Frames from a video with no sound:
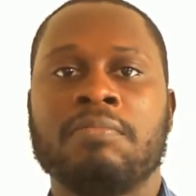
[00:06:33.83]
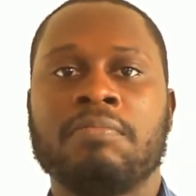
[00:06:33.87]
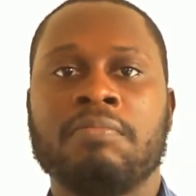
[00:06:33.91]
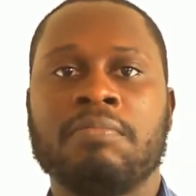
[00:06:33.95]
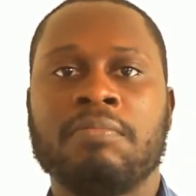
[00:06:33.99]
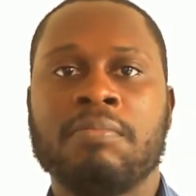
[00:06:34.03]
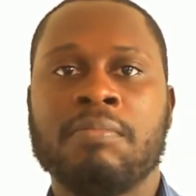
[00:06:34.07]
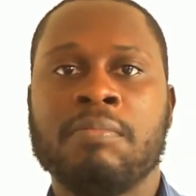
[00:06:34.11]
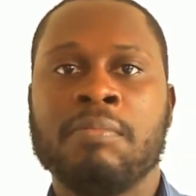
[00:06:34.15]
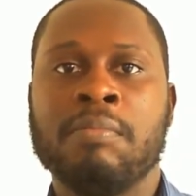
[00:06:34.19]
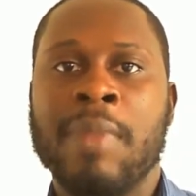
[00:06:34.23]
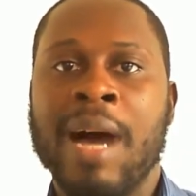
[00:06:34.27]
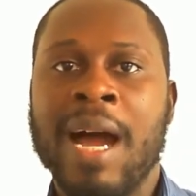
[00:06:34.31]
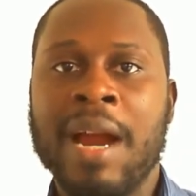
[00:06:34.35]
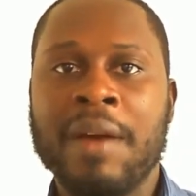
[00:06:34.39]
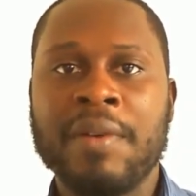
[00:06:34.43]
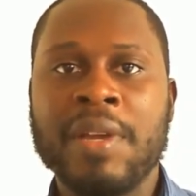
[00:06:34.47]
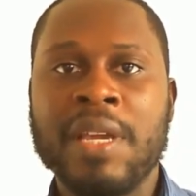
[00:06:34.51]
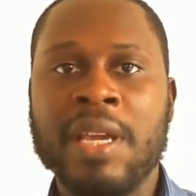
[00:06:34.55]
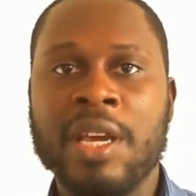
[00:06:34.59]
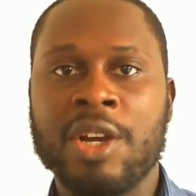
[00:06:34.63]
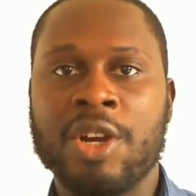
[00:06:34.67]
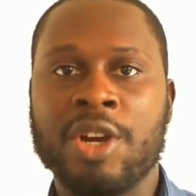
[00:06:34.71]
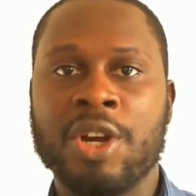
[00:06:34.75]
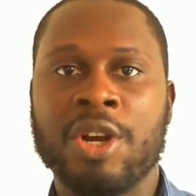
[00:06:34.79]

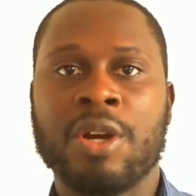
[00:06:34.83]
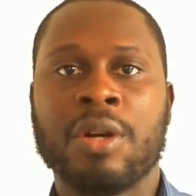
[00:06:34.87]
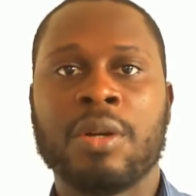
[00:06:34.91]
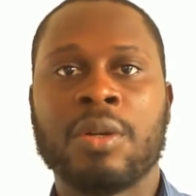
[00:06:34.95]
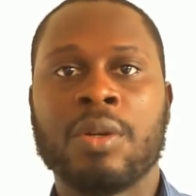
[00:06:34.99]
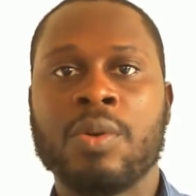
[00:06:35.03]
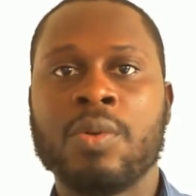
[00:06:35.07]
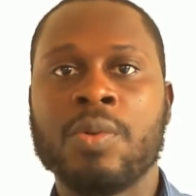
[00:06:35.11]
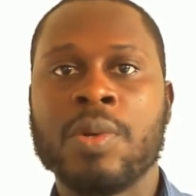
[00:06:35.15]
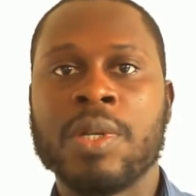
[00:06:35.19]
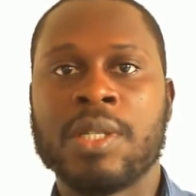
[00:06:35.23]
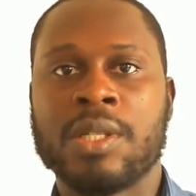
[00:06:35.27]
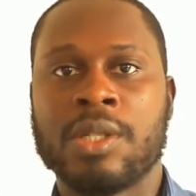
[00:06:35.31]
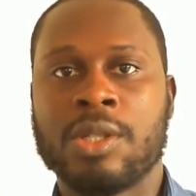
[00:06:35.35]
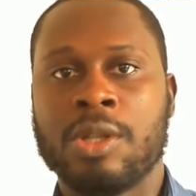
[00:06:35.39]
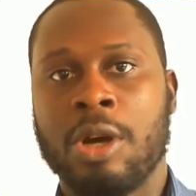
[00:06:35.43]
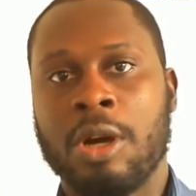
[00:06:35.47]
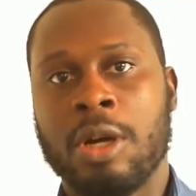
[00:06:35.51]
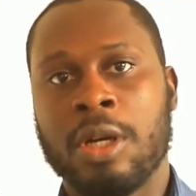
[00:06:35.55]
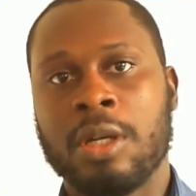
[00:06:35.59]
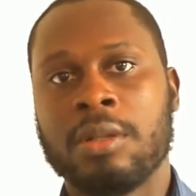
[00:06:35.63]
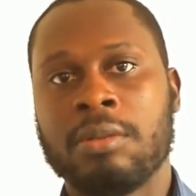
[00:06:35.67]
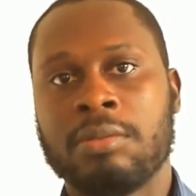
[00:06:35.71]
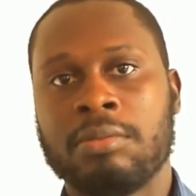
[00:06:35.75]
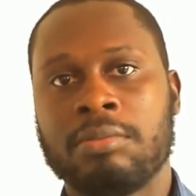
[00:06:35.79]
marry a girl who is
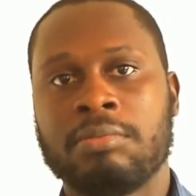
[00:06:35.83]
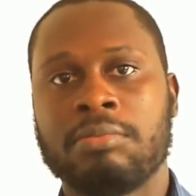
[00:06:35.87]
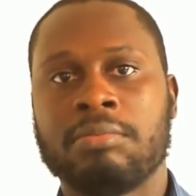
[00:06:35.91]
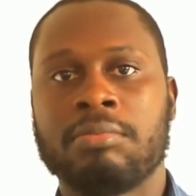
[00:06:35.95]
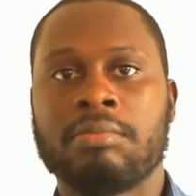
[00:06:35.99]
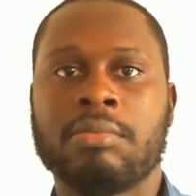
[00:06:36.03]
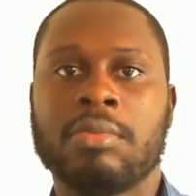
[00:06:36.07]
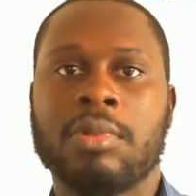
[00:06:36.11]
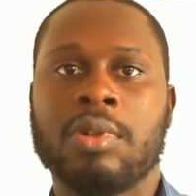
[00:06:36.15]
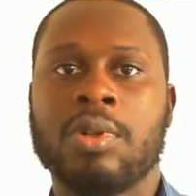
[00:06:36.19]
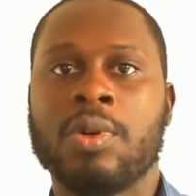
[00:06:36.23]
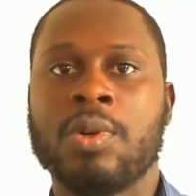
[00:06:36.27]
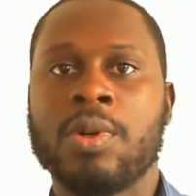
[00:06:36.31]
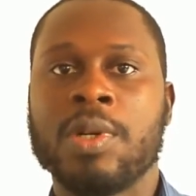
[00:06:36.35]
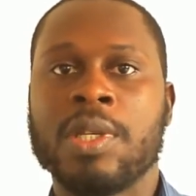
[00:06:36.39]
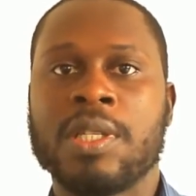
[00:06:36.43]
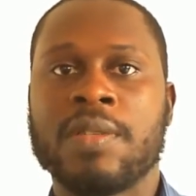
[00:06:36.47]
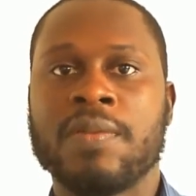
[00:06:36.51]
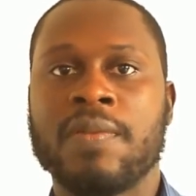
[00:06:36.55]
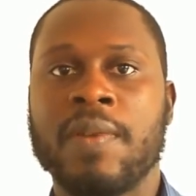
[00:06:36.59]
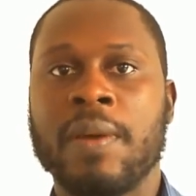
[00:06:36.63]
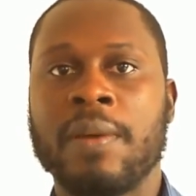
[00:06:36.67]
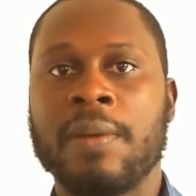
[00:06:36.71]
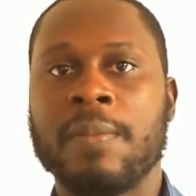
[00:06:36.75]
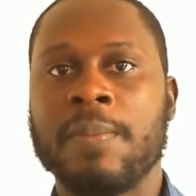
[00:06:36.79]
tall, who is
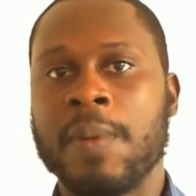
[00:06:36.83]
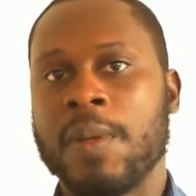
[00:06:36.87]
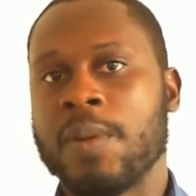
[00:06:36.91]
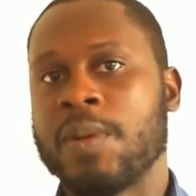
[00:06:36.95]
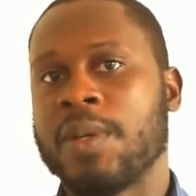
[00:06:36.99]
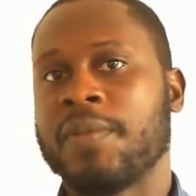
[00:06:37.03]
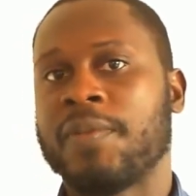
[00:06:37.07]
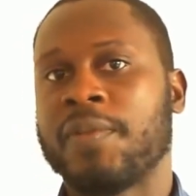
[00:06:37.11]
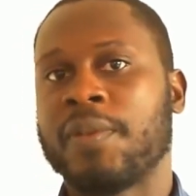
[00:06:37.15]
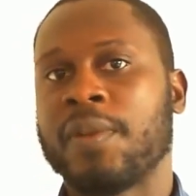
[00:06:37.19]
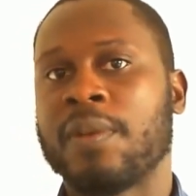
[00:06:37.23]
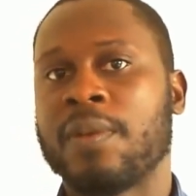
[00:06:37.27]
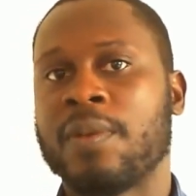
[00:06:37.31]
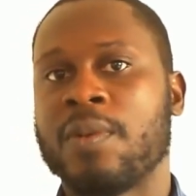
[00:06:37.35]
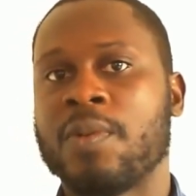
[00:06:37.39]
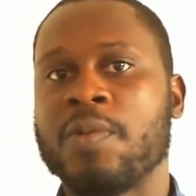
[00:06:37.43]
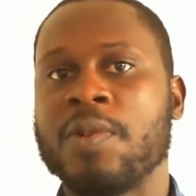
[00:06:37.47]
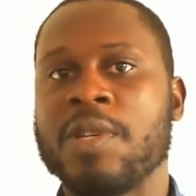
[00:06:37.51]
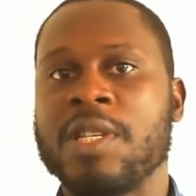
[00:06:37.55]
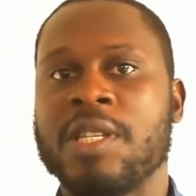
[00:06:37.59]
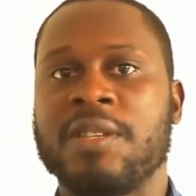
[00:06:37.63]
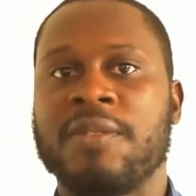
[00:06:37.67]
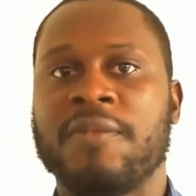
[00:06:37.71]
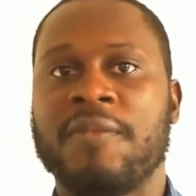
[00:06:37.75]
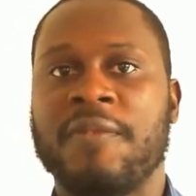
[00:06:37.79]
very beautiful, who
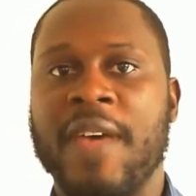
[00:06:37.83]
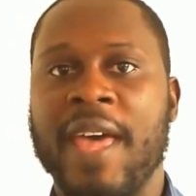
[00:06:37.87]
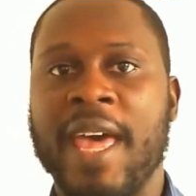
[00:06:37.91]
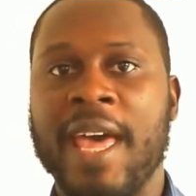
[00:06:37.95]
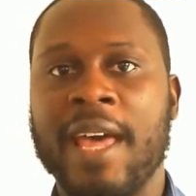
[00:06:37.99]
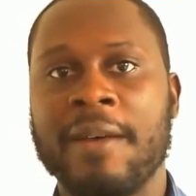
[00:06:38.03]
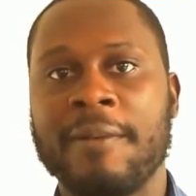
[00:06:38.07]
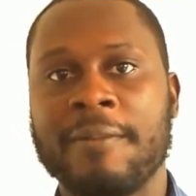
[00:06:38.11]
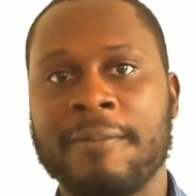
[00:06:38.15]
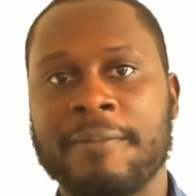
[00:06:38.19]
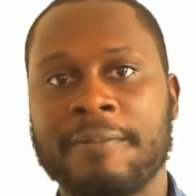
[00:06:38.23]
is fair.